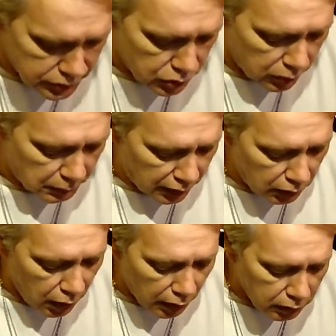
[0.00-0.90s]
start my
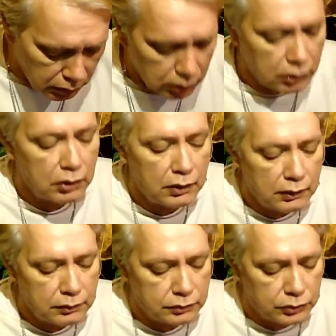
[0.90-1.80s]
clock.
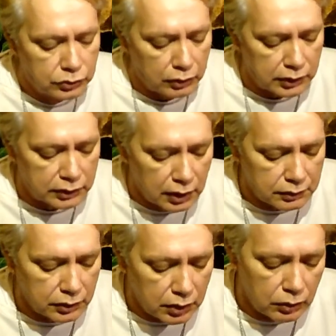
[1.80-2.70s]
Trying not
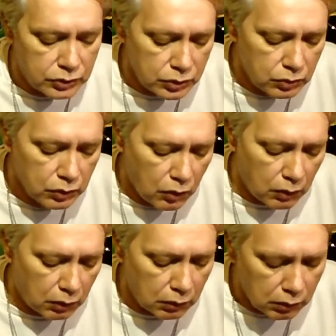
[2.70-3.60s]
to go too
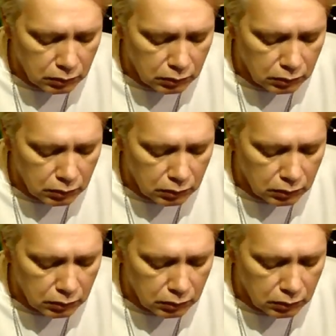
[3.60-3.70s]
long.